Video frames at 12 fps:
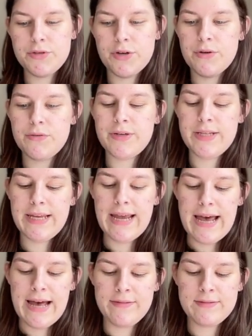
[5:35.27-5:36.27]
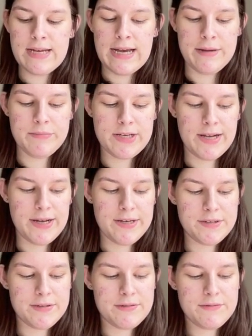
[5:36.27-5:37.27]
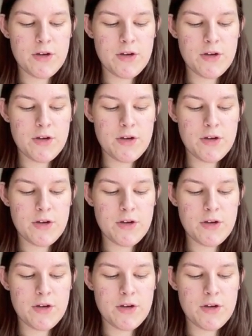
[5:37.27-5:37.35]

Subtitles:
don't really have time to kind of